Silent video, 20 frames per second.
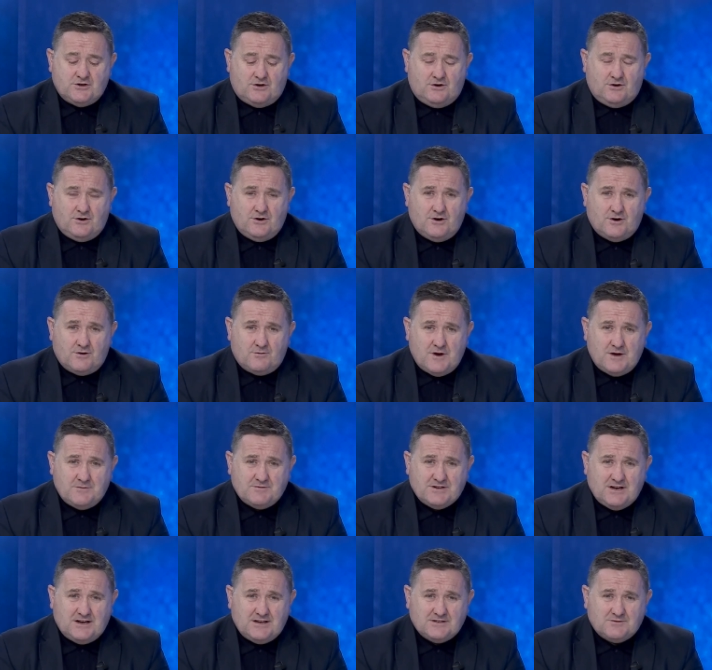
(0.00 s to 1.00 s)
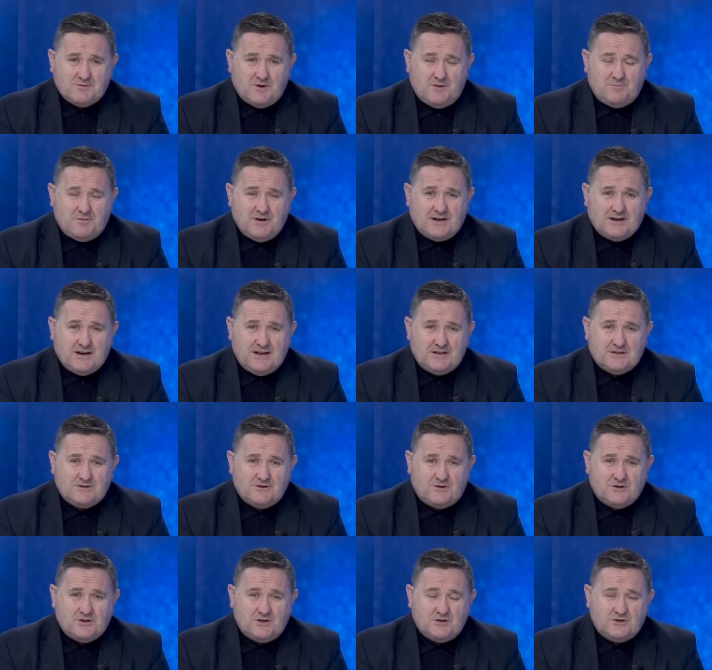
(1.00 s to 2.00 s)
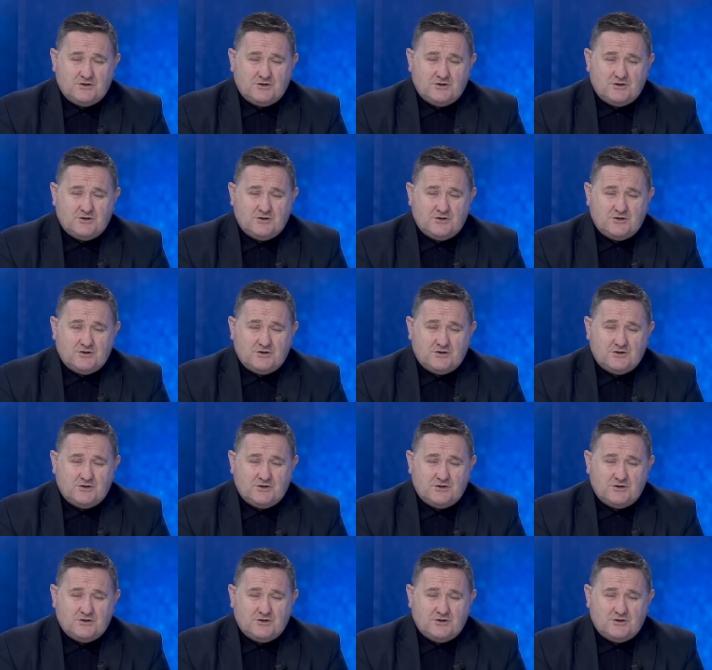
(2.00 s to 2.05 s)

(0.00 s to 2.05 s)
on our website as well. But great talking